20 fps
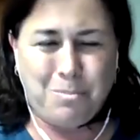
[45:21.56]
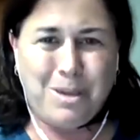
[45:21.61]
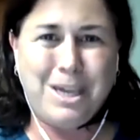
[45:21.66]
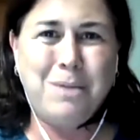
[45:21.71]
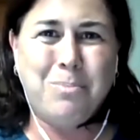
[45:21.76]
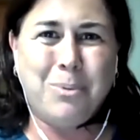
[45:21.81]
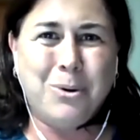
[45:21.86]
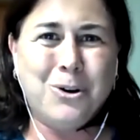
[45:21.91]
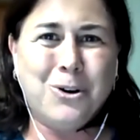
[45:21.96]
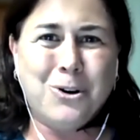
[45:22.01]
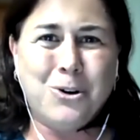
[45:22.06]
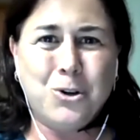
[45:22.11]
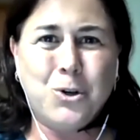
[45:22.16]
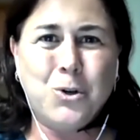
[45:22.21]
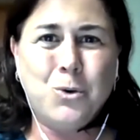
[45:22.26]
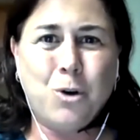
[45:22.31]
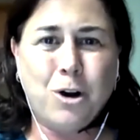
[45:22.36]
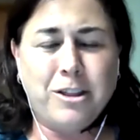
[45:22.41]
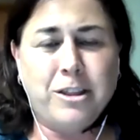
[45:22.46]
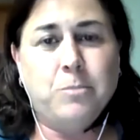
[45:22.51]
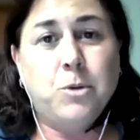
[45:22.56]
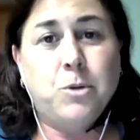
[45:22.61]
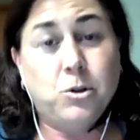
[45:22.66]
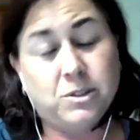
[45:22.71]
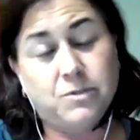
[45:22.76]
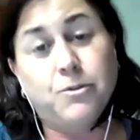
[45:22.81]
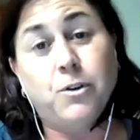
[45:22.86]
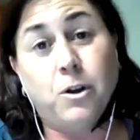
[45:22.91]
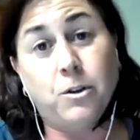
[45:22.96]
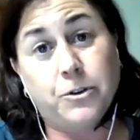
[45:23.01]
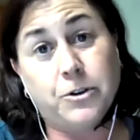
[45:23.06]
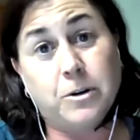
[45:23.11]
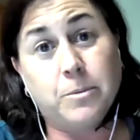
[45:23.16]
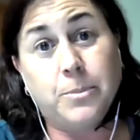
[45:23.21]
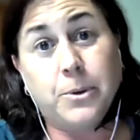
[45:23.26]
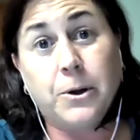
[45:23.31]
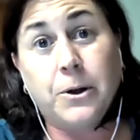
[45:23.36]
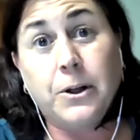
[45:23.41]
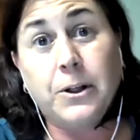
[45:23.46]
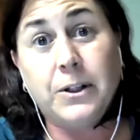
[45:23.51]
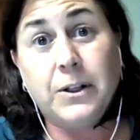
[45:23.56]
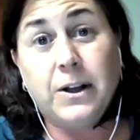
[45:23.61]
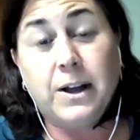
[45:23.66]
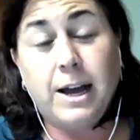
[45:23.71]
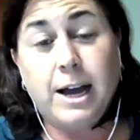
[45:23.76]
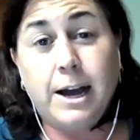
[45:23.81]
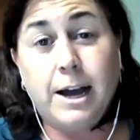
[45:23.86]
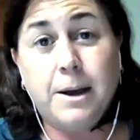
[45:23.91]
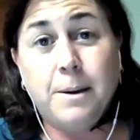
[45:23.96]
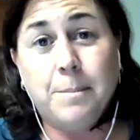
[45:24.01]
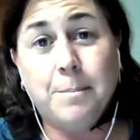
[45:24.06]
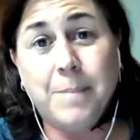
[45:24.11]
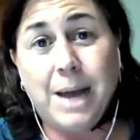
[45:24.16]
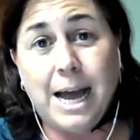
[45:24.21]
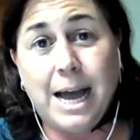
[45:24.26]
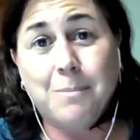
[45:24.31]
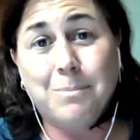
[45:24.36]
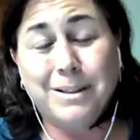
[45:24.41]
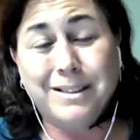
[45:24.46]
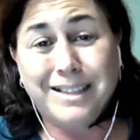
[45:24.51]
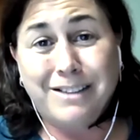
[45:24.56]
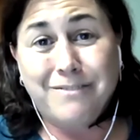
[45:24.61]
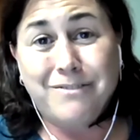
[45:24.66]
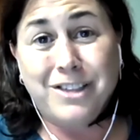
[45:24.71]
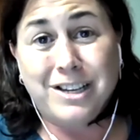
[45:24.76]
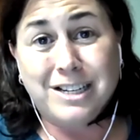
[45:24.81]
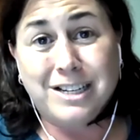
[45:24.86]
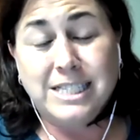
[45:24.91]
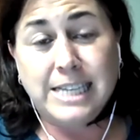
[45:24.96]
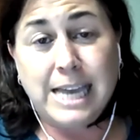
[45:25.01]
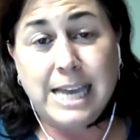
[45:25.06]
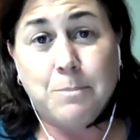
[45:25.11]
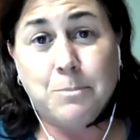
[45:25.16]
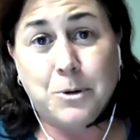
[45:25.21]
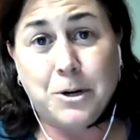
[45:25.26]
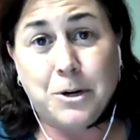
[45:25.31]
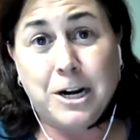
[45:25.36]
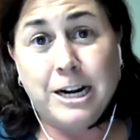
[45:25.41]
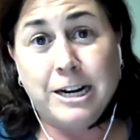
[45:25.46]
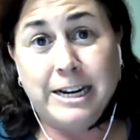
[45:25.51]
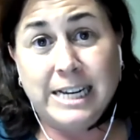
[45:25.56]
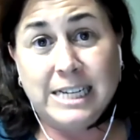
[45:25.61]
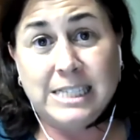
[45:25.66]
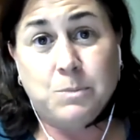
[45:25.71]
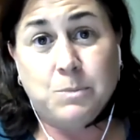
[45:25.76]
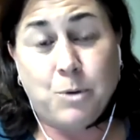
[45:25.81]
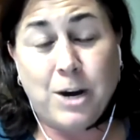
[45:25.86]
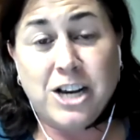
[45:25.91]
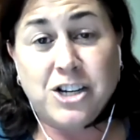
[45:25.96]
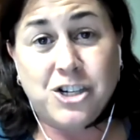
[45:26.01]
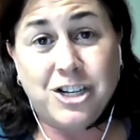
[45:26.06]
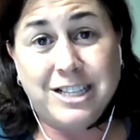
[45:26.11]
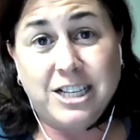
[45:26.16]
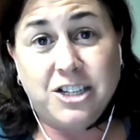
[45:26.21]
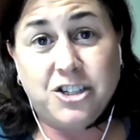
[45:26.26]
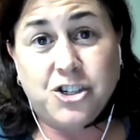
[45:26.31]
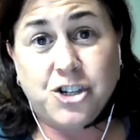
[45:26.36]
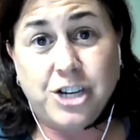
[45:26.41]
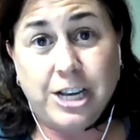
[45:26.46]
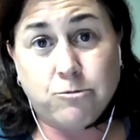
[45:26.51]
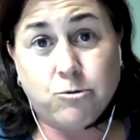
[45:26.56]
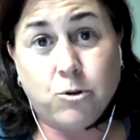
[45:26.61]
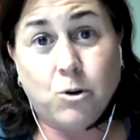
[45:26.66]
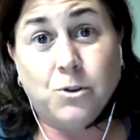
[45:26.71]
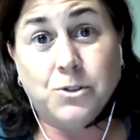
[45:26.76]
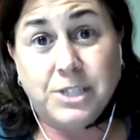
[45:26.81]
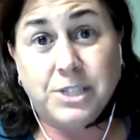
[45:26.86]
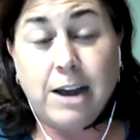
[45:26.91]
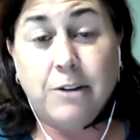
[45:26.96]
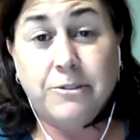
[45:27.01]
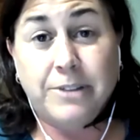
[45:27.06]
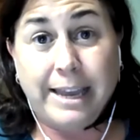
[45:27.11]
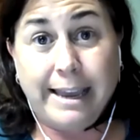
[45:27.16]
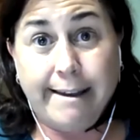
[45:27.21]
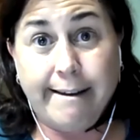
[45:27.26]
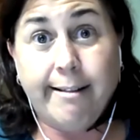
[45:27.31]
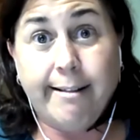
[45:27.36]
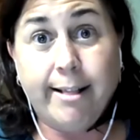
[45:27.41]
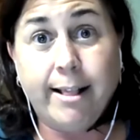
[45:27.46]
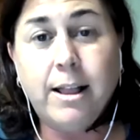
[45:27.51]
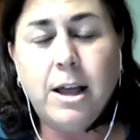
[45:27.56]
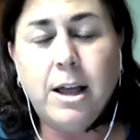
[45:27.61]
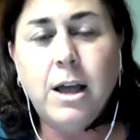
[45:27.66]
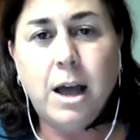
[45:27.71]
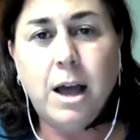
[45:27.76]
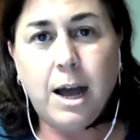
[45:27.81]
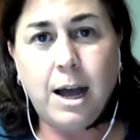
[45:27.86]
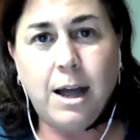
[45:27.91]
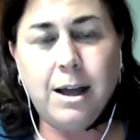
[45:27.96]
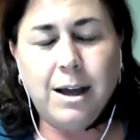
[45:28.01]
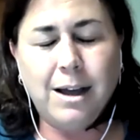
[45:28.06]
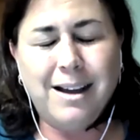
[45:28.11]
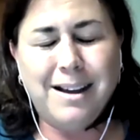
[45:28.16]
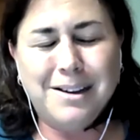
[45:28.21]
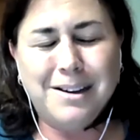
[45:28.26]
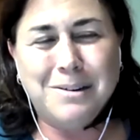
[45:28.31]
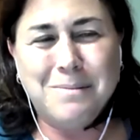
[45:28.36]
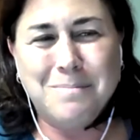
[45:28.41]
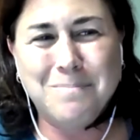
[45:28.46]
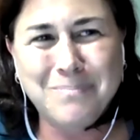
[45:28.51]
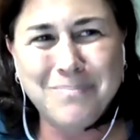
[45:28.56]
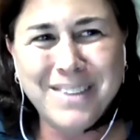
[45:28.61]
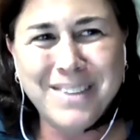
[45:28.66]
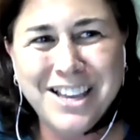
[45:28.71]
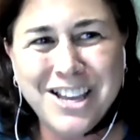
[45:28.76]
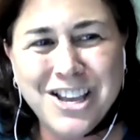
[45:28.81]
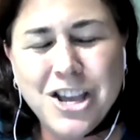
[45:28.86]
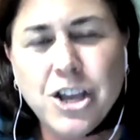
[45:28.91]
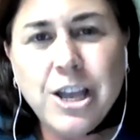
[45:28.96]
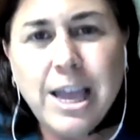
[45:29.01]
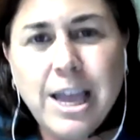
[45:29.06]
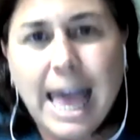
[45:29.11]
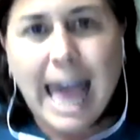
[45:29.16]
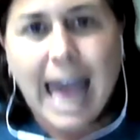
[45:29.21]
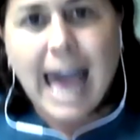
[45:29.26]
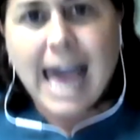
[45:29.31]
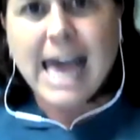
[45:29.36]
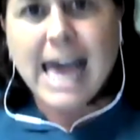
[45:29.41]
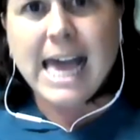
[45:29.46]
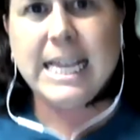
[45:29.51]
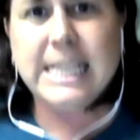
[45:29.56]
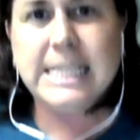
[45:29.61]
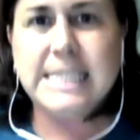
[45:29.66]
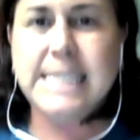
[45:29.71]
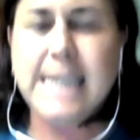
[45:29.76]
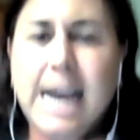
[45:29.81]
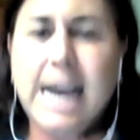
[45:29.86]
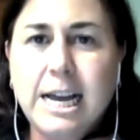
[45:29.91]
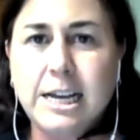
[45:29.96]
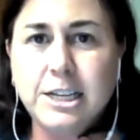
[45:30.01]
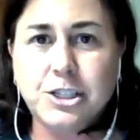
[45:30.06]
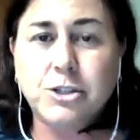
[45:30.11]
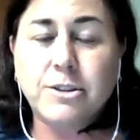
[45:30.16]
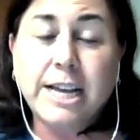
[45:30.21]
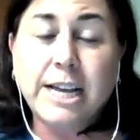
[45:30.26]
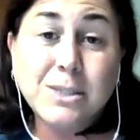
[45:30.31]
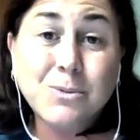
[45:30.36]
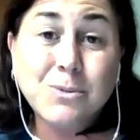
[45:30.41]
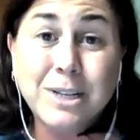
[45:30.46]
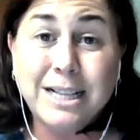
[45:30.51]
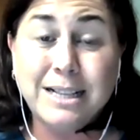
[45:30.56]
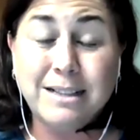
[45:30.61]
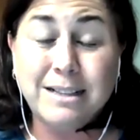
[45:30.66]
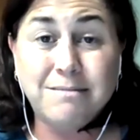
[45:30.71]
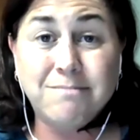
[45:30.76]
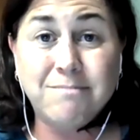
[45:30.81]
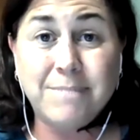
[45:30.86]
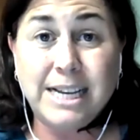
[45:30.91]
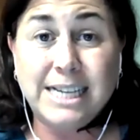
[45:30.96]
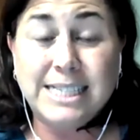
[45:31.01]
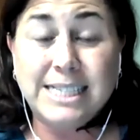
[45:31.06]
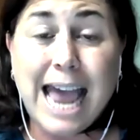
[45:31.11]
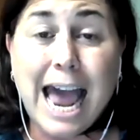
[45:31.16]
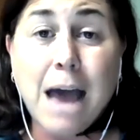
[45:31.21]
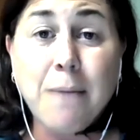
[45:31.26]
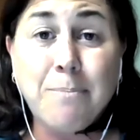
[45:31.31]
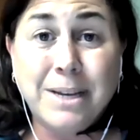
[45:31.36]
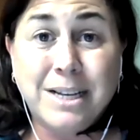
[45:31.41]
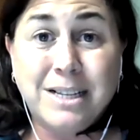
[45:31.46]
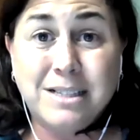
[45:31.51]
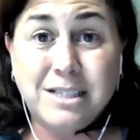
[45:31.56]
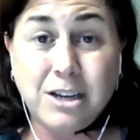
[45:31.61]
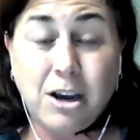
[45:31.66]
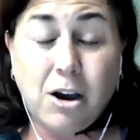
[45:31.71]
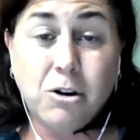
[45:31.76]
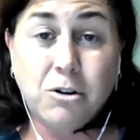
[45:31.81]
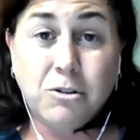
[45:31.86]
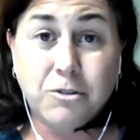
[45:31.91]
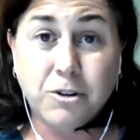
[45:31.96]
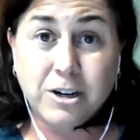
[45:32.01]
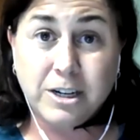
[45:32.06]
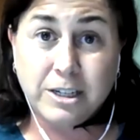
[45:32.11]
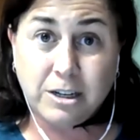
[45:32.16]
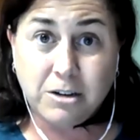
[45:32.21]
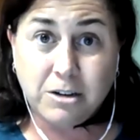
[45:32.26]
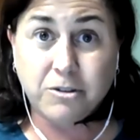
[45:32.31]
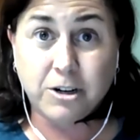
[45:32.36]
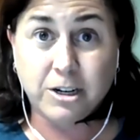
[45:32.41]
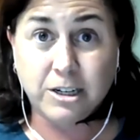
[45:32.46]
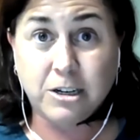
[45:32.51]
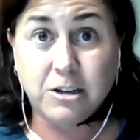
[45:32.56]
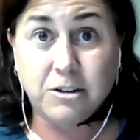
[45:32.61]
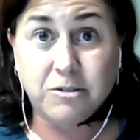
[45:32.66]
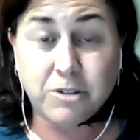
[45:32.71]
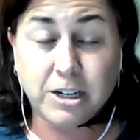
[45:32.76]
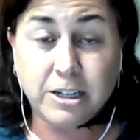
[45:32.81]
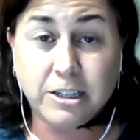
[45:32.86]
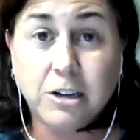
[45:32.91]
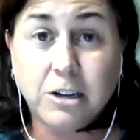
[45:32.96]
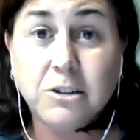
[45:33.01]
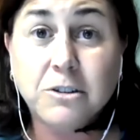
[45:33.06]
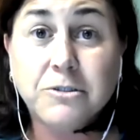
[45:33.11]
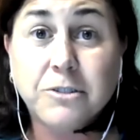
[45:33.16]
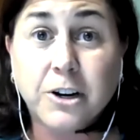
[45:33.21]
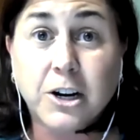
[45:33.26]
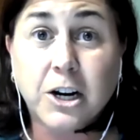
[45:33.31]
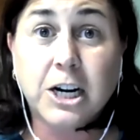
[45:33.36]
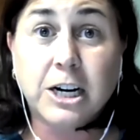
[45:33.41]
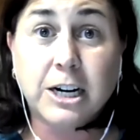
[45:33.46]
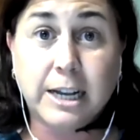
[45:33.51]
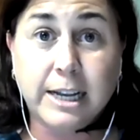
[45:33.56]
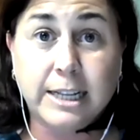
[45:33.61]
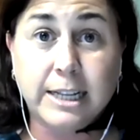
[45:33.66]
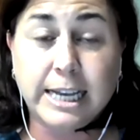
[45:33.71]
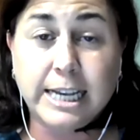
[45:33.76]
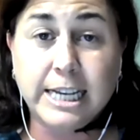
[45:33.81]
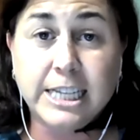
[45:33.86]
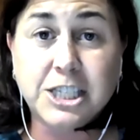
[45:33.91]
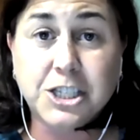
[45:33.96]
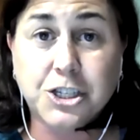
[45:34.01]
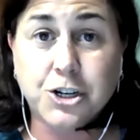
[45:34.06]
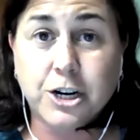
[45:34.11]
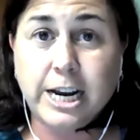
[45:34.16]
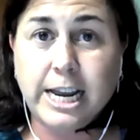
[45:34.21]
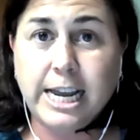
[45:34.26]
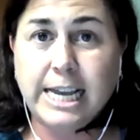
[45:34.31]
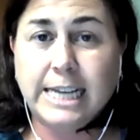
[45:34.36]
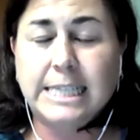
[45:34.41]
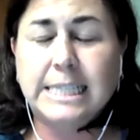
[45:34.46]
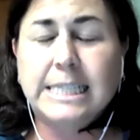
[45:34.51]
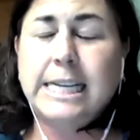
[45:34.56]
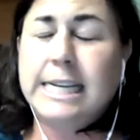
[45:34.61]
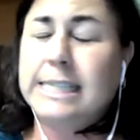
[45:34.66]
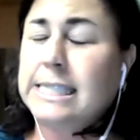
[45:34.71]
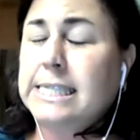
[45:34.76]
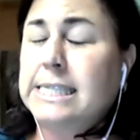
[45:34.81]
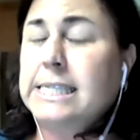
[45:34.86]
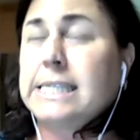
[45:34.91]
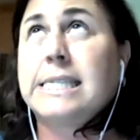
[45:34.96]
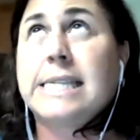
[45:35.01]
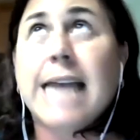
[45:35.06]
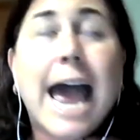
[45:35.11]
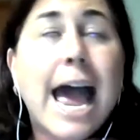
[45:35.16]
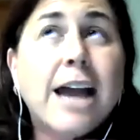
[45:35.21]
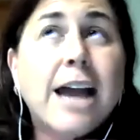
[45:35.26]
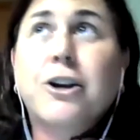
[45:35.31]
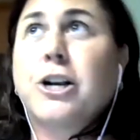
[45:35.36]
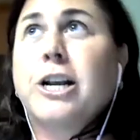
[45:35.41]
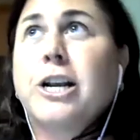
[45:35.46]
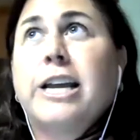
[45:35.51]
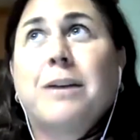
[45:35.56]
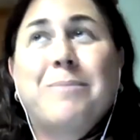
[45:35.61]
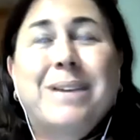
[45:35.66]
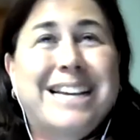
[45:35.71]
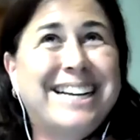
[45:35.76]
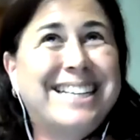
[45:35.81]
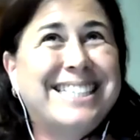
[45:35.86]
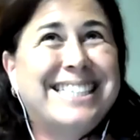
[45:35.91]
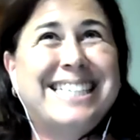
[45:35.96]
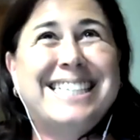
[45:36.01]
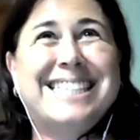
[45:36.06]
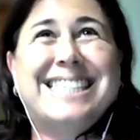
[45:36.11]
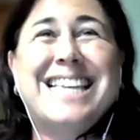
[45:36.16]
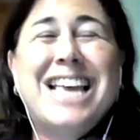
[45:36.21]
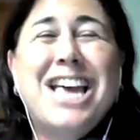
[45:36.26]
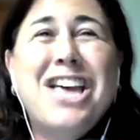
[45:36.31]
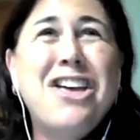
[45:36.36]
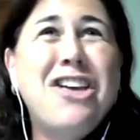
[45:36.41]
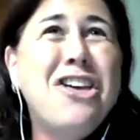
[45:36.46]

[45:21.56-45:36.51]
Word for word: the people who are the most vulnerable. Um, I believe the contemporary expression is shit rolls downhill. Um, and uh, so that's what has happened over and over and over and over in history. It, it's staggering because it's